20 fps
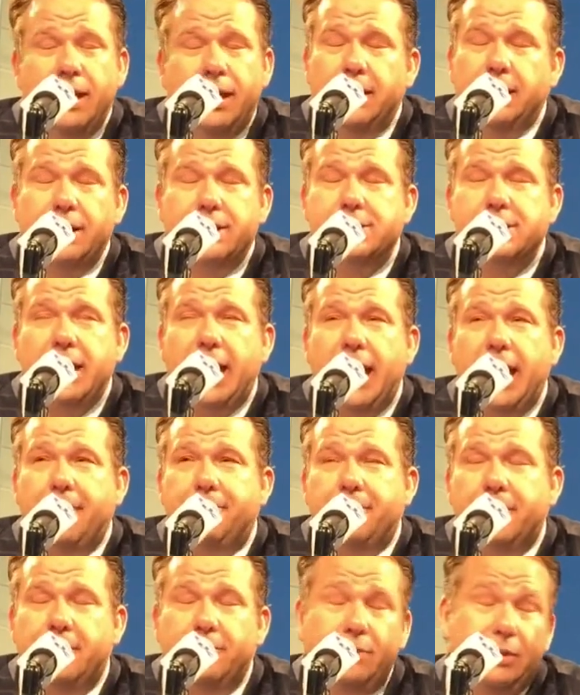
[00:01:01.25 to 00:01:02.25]
doesn't
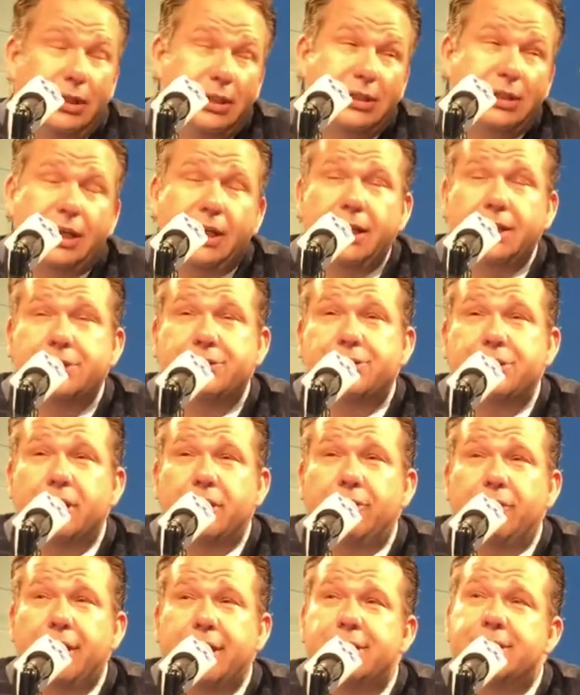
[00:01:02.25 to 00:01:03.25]
happen in these kids'
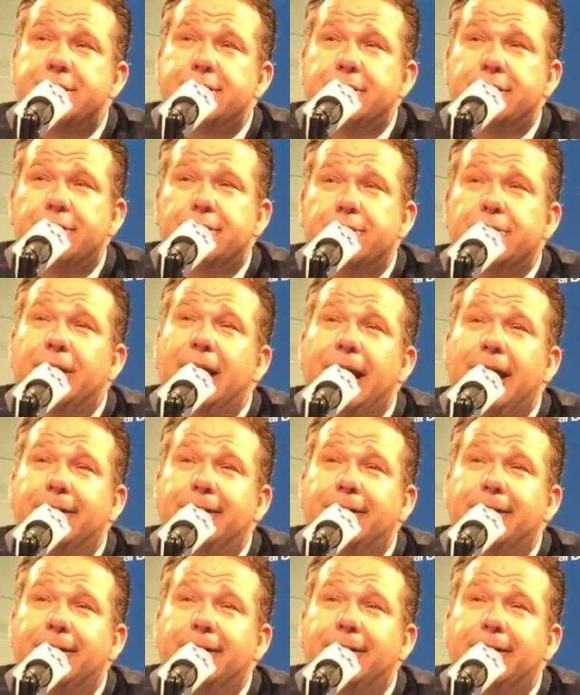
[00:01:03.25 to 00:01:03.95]
generation to do that.